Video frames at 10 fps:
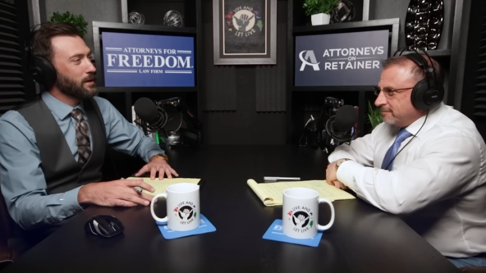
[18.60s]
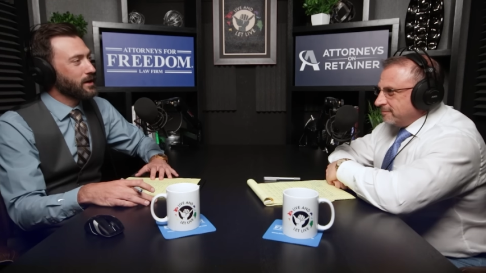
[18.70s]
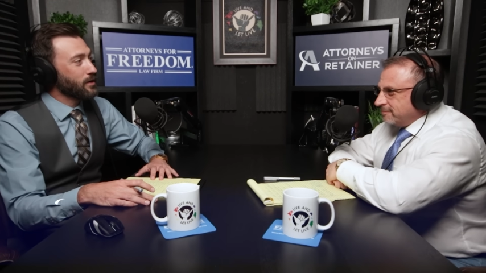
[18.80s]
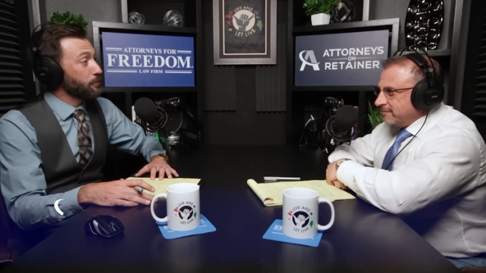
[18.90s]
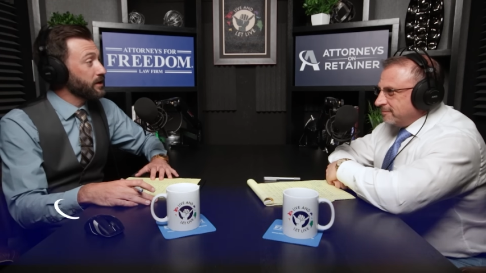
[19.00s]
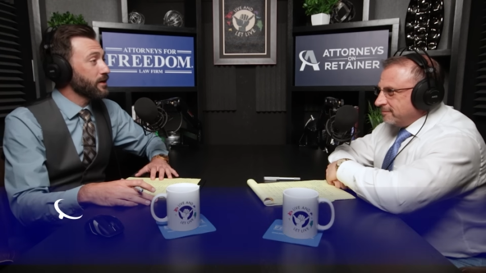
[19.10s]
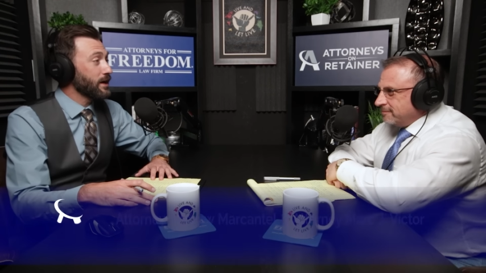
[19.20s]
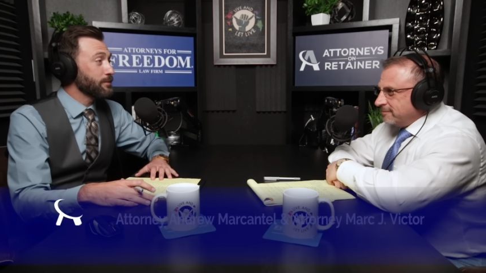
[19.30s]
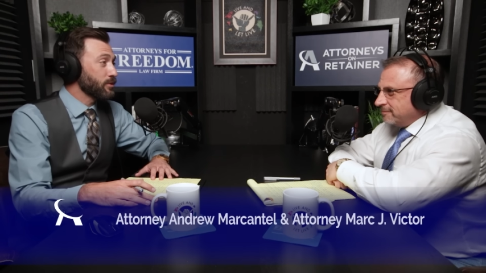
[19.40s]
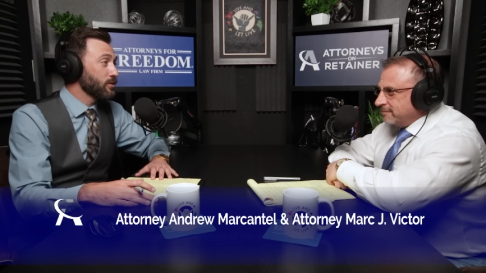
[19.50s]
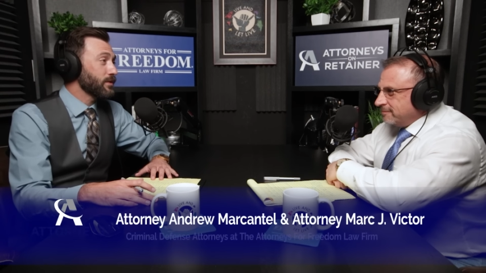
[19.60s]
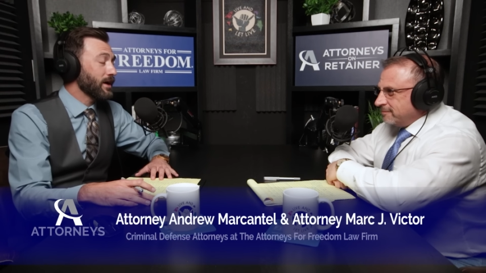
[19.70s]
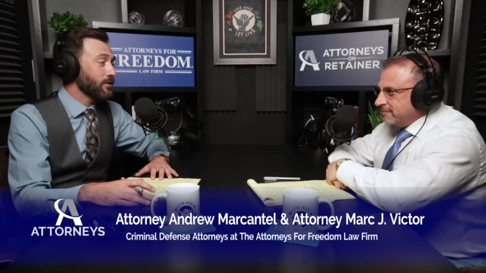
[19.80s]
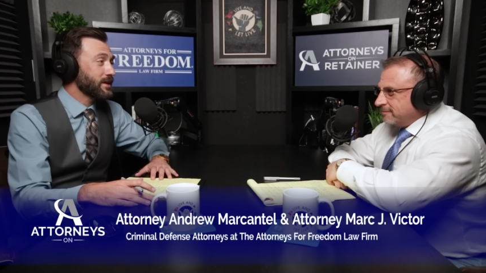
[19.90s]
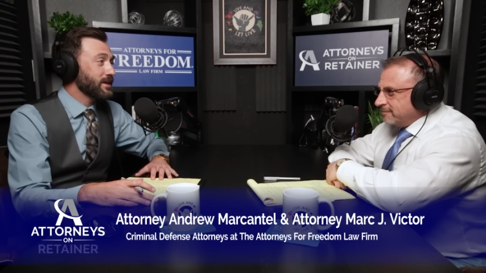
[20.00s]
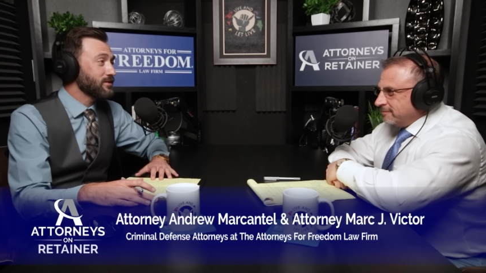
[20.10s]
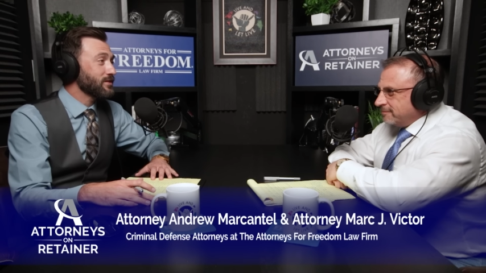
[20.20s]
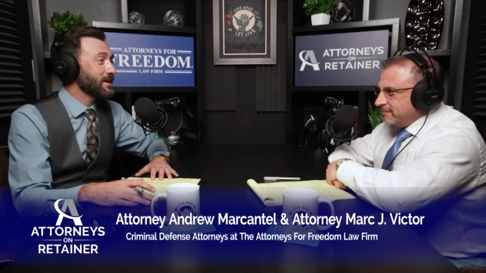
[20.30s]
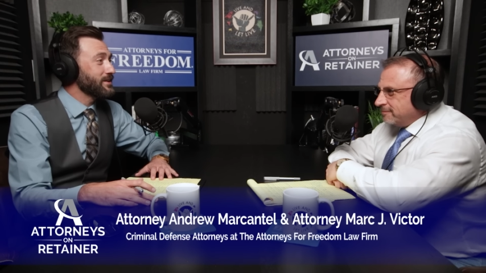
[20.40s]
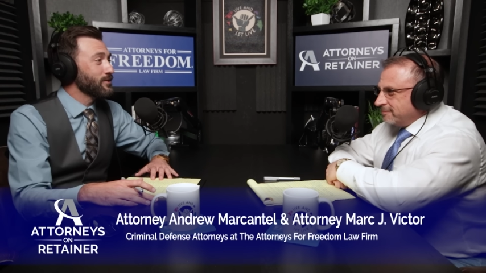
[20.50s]
Speaker 1: about a pretty high-profile case.
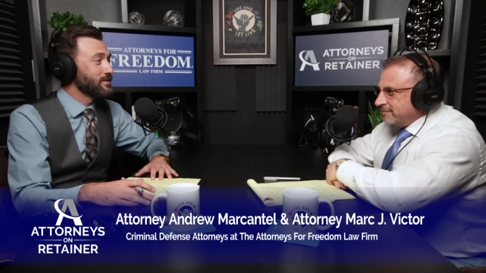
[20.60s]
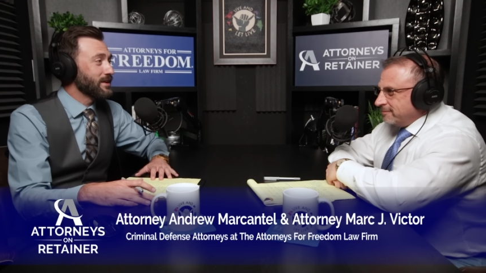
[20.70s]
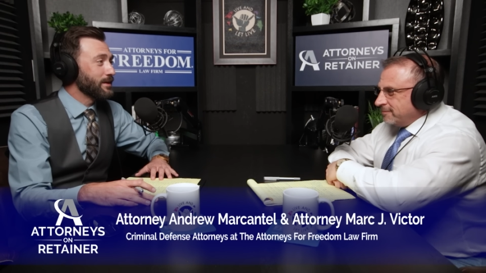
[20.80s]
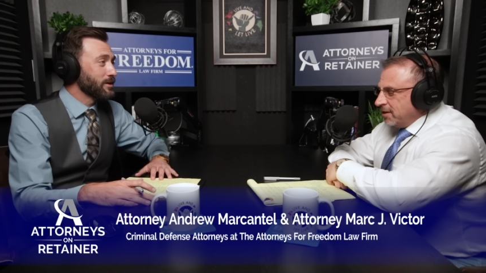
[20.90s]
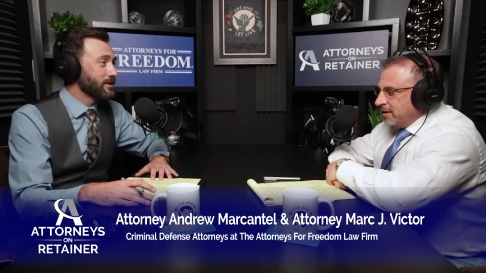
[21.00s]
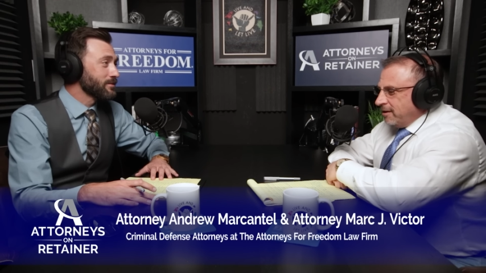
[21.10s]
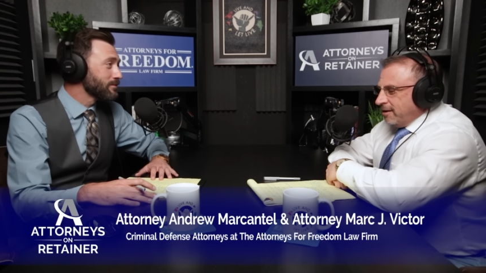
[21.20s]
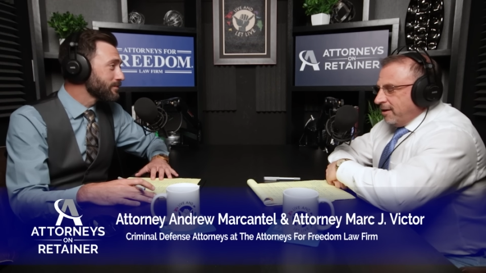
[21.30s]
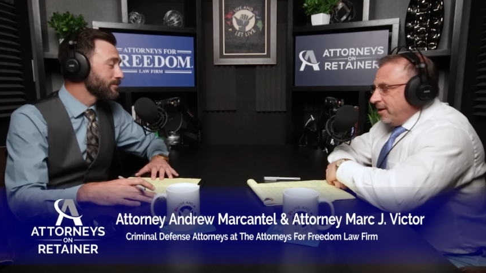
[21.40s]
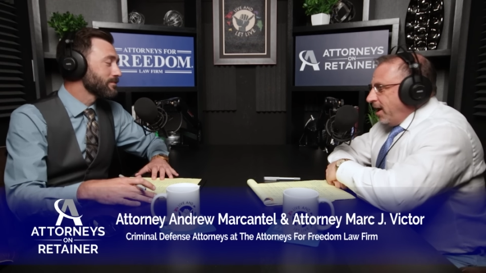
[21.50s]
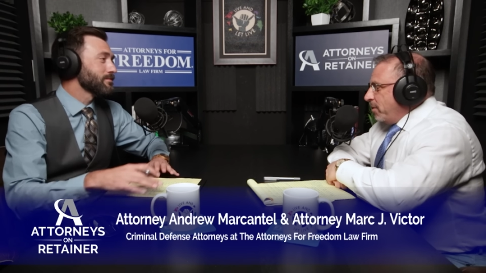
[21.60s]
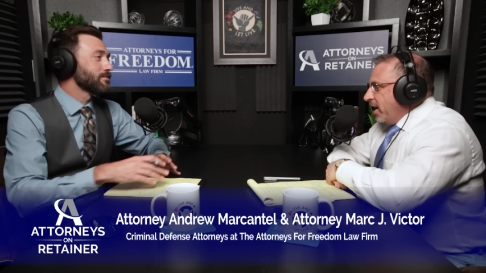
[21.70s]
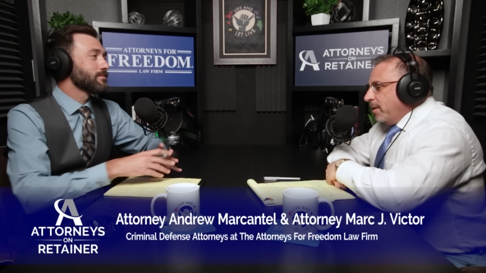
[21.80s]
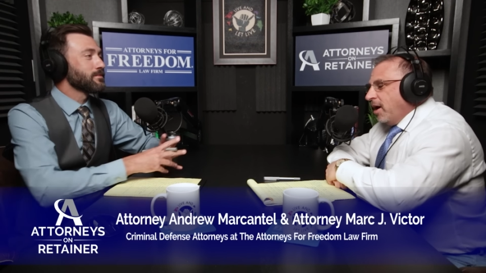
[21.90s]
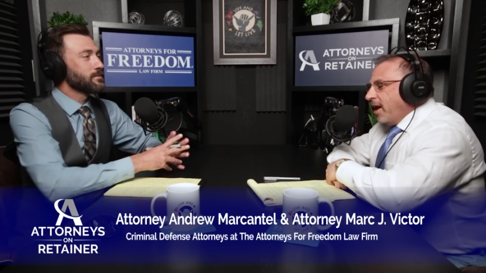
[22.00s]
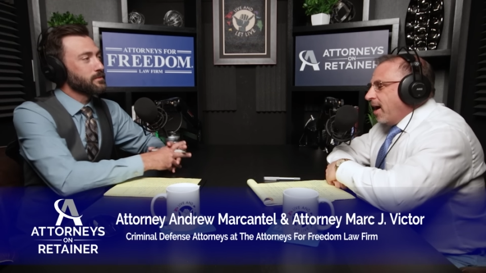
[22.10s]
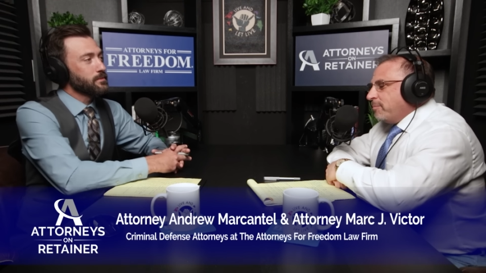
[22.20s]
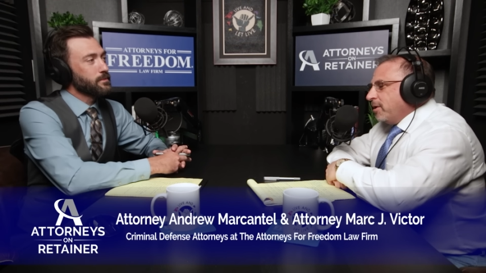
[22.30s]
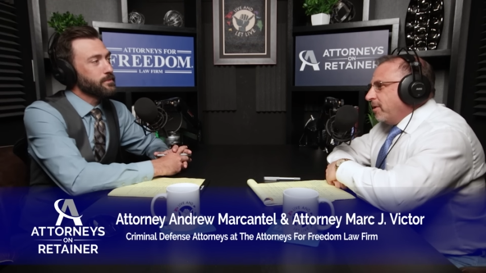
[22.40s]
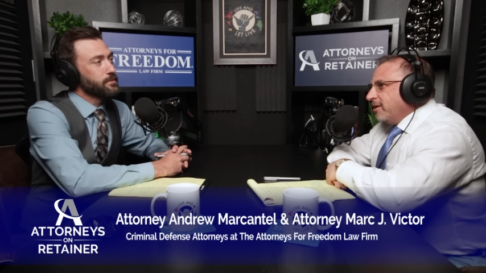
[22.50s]
How you doing today, Mark?
Speaker 2: Yeah, man, I'm not
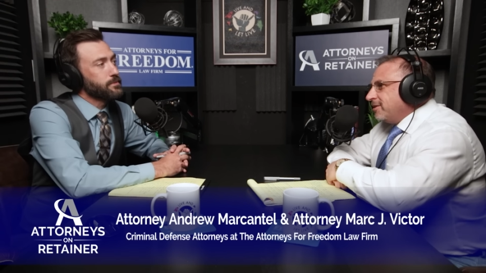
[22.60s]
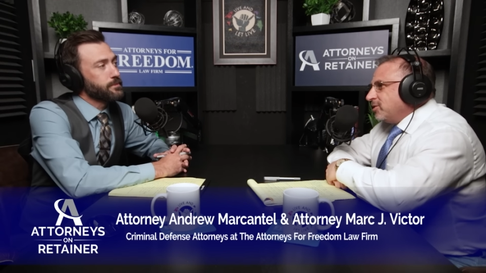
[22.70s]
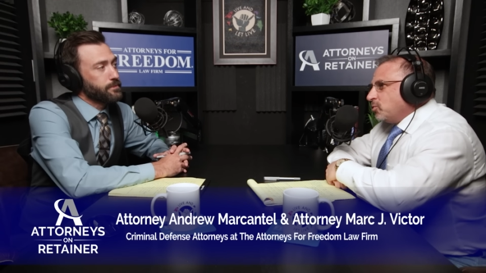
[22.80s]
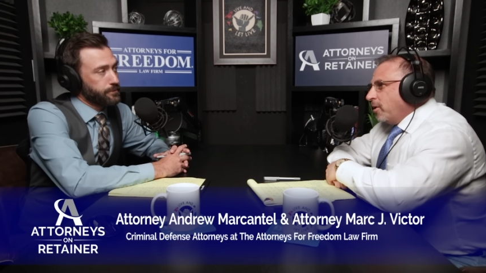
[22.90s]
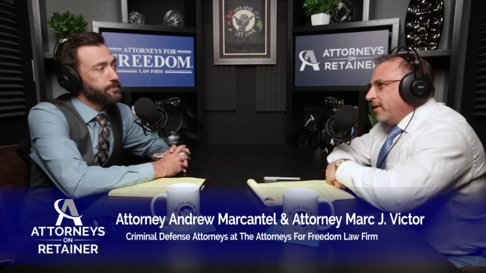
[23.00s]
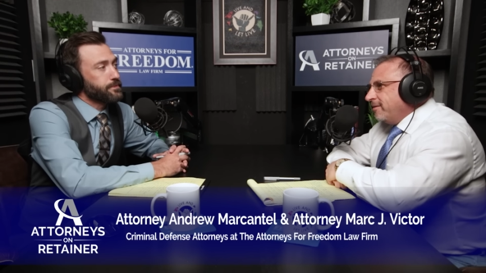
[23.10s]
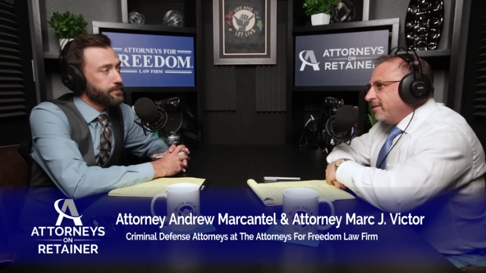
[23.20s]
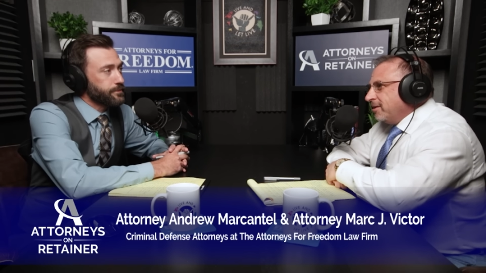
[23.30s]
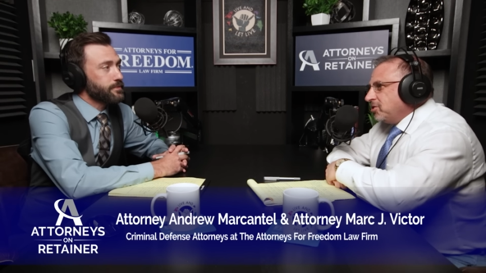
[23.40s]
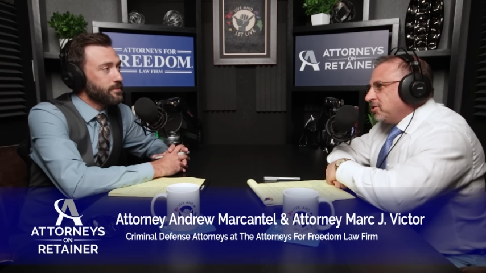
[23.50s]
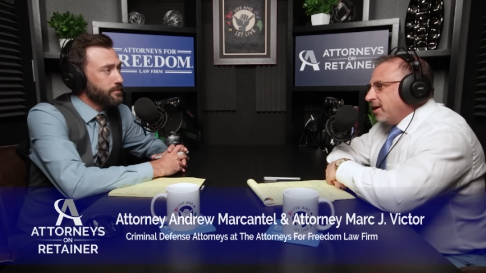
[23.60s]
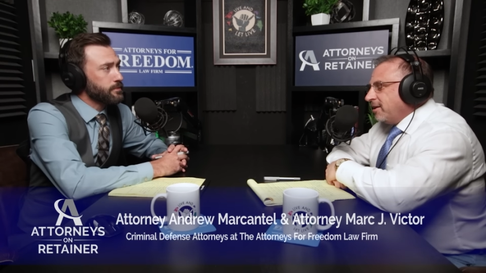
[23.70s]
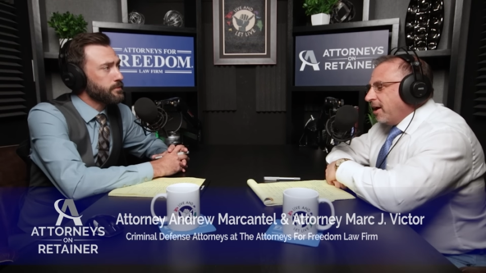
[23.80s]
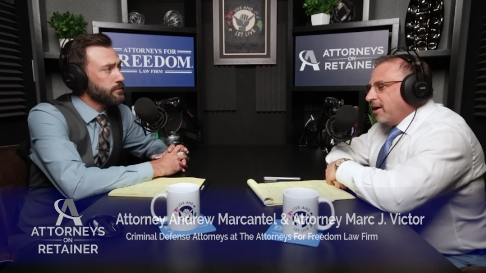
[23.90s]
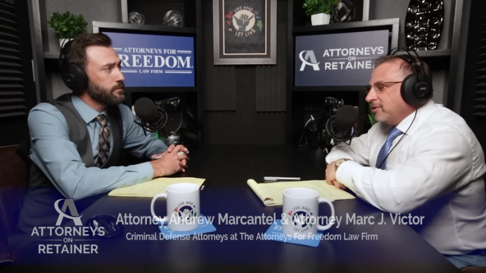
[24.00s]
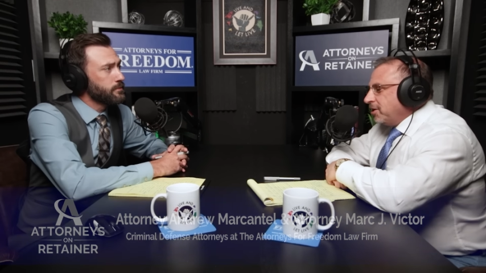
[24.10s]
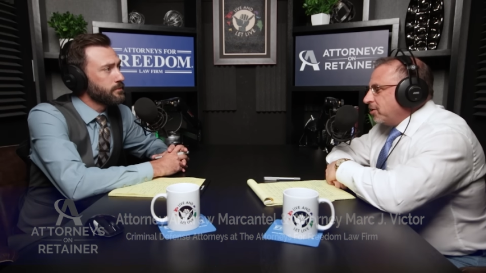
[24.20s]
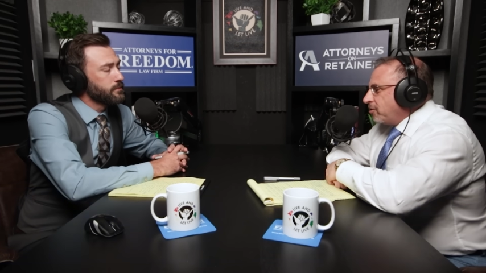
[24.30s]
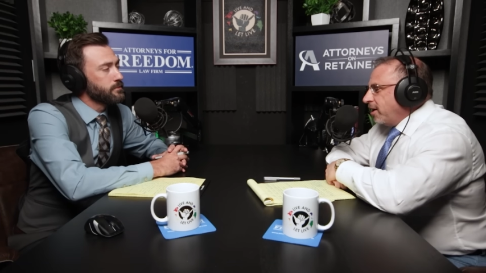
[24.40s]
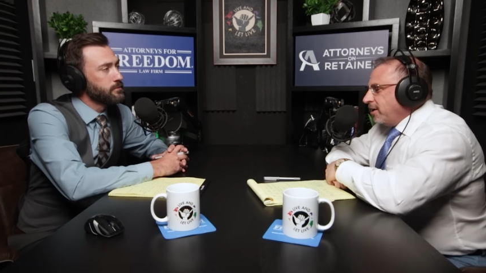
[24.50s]
happy about this one. I'll just get that out
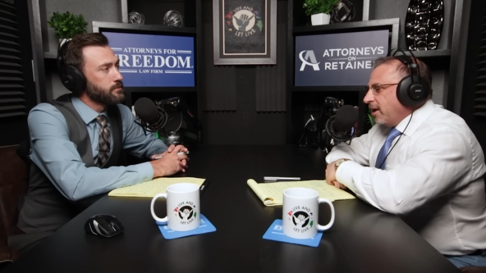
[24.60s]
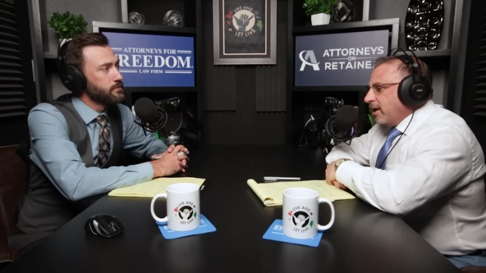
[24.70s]
there right